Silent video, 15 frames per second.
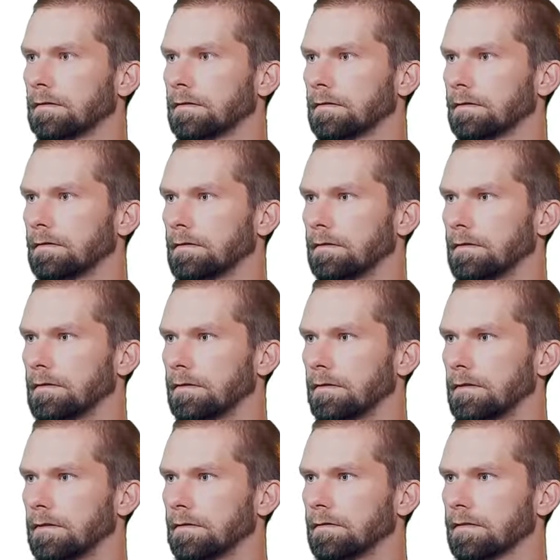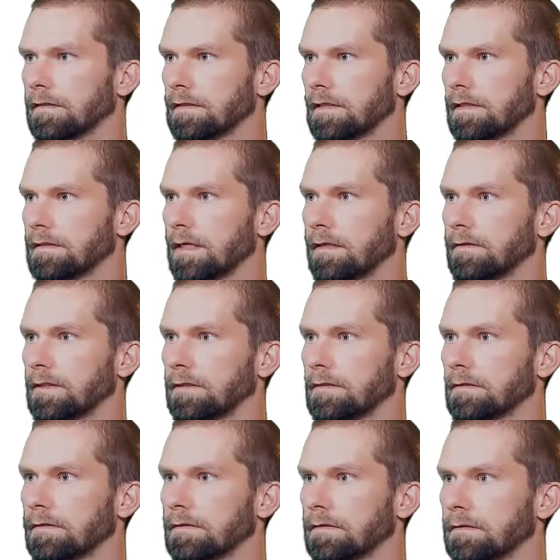or stats counter.
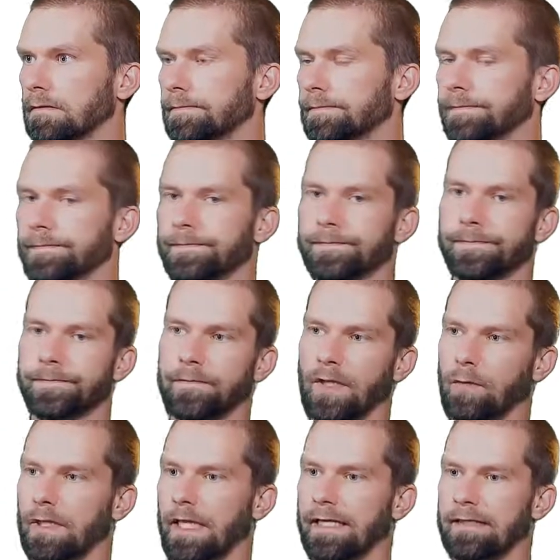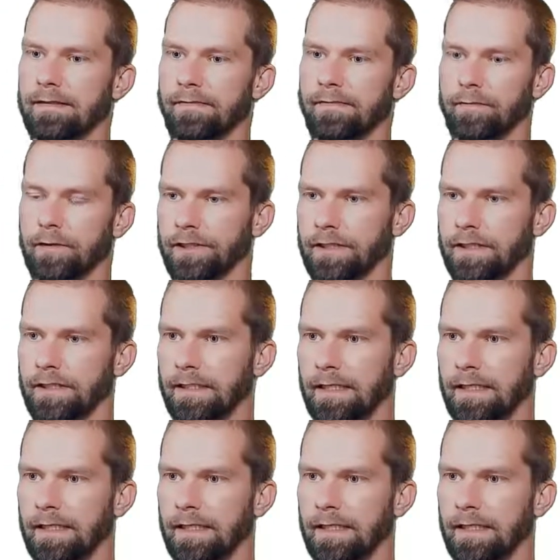Well, that's unfortunate.